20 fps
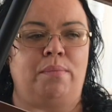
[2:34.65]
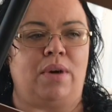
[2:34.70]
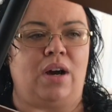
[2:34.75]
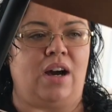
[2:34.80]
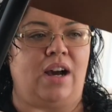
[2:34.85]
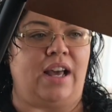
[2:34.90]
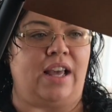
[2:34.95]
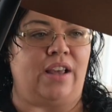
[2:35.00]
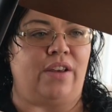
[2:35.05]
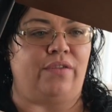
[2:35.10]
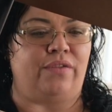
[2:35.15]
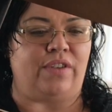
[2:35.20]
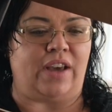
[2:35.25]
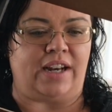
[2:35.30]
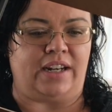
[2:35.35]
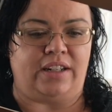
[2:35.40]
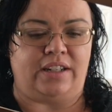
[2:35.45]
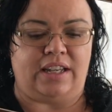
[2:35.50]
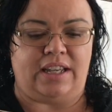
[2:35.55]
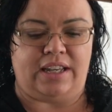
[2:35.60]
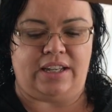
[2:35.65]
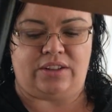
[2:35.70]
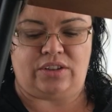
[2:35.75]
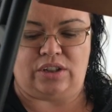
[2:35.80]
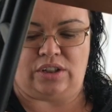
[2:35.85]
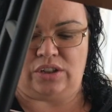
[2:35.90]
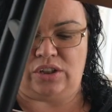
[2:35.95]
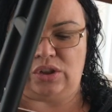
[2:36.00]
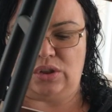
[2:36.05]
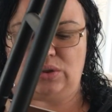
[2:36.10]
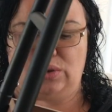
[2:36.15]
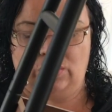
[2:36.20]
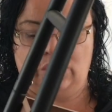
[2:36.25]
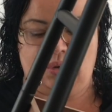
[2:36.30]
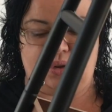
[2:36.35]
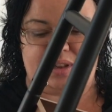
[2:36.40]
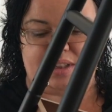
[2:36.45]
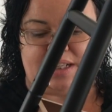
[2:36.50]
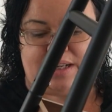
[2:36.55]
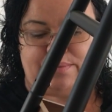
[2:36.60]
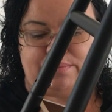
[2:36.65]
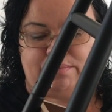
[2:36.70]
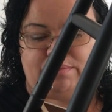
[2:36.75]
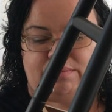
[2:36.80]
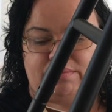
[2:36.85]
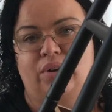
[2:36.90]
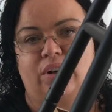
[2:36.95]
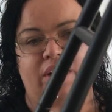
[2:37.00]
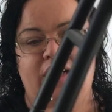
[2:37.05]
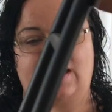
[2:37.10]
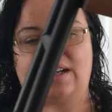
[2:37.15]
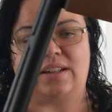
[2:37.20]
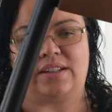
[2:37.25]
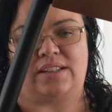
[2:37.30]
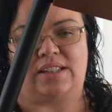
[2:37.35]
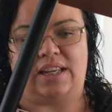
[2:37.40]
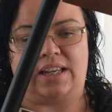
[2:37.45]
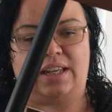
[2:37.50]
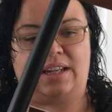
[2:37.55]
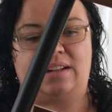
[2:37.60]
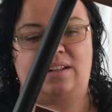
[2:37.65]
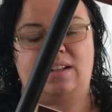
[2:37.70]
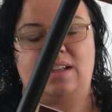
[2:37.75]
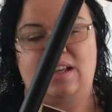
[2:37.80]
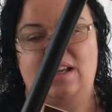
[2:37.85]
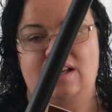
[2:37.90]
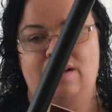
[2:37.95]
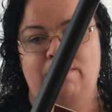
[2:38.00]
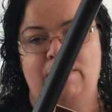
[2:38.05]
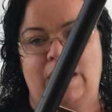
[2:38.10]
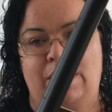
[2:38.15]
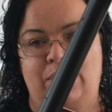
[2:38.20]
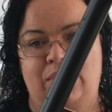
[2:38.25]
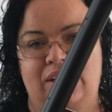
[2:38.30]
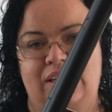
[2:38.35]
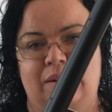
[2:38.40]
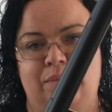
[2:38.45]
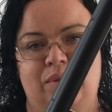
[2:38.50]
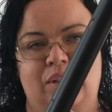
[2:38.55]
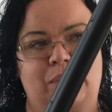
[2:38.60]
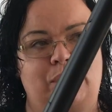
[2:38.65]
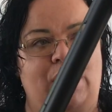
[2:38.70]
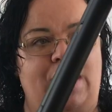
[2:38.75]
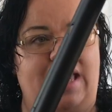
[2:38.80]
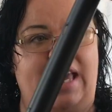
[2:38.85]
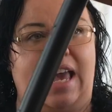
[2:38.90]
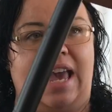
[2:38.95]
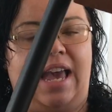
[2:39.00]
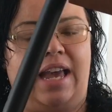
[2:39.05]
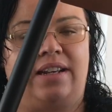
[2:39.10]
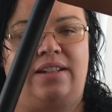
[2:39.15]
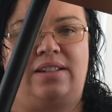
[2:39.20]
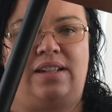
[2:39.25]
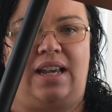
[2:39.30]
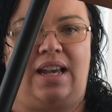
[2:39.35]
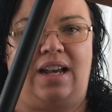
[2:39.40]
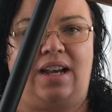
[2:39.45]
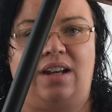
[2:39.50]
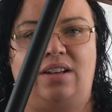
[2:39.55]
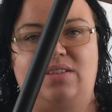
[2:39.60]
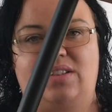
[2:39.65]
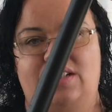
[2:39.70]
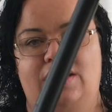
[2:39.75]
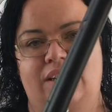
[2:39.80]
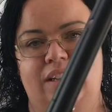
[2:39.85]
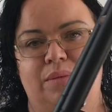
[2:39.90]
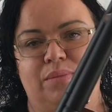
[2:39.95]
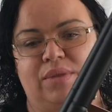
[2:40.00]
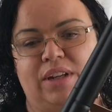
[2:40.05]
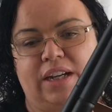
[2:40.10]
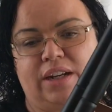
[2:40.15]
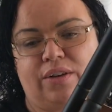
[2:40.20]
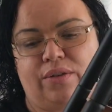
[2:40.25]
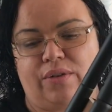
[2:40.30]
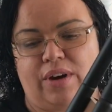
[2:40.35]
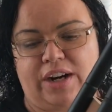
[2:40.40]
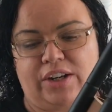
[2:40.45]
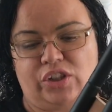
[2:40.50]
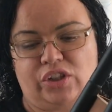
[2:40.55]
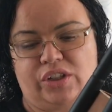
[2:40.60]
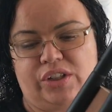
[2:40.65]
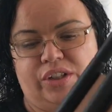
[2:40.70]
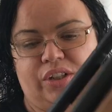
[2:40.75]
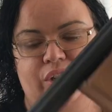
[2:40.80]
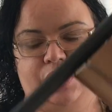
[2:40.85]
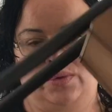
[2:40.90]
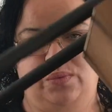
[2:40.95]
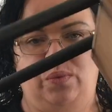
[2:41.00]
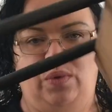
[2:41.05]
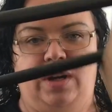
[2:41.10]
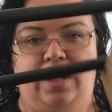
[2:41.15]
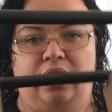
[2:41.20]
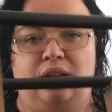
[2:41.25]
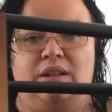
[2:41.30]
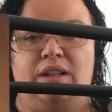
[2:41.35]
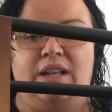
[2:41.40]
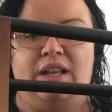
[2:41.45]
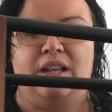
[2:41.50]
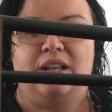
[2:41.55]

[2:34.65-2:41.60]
my vanity to store some products in, maybe some spare hand towels and some decorations as well.